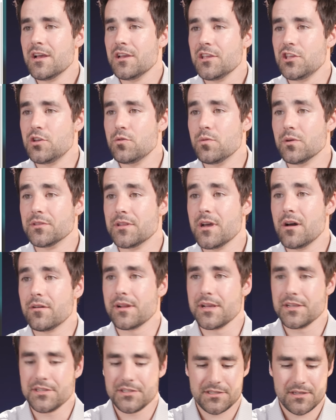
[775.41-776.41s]
you will
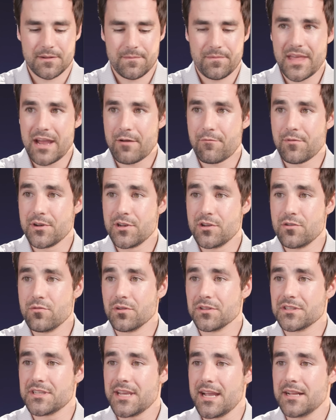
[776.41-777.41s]
notice that
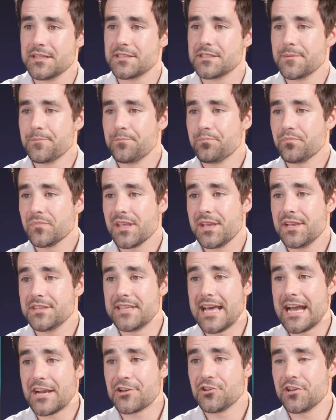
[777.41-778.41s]
renewal date is
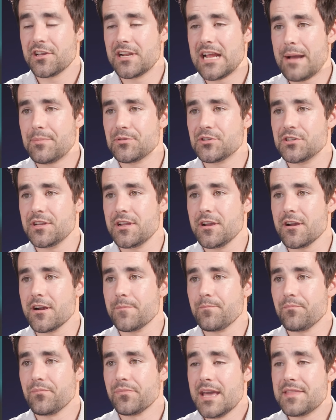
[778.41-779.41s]
actually an option here.